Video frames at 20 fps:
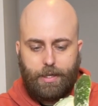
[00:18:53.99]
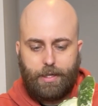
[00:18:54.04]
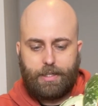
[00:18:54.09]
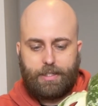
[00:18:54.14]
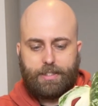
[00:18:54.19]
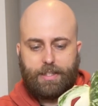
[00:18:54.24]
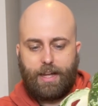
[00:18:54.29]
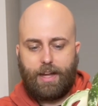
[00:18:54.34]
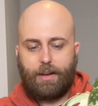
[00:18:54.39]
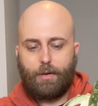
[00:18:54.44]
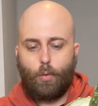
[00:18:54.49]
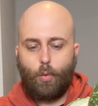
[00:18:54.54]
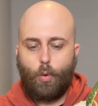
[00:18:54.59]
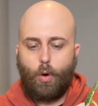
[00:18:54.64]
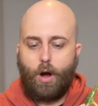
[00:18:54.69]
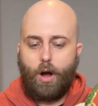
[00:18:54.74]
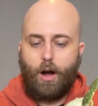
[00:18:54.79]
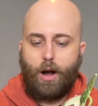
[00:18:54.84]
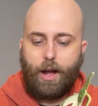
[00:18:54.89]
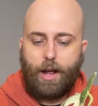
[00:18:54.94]
is that
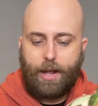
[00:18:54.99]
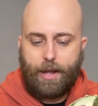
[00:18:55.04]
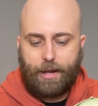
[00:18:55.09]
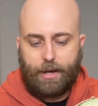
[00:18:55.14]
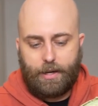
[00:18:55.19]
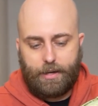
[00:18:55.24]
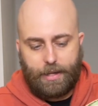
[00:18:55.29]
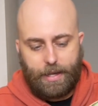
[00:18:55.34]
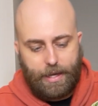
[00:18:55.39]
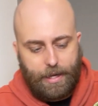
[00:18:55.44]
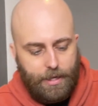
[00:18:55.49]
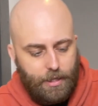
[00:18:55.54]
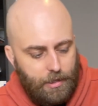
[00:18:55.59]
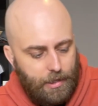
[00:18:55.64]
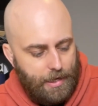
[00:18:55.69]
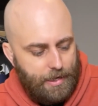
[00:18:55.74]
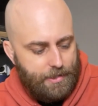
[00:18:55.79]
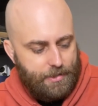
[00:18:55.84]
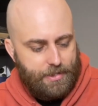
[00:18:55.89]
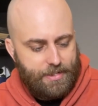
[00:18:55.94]
I had air
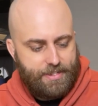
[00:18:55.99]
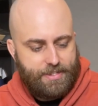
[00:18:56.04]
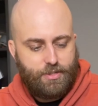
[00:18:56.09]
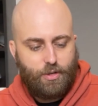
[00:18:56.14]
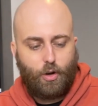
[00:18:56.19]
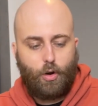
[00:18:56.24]
layered this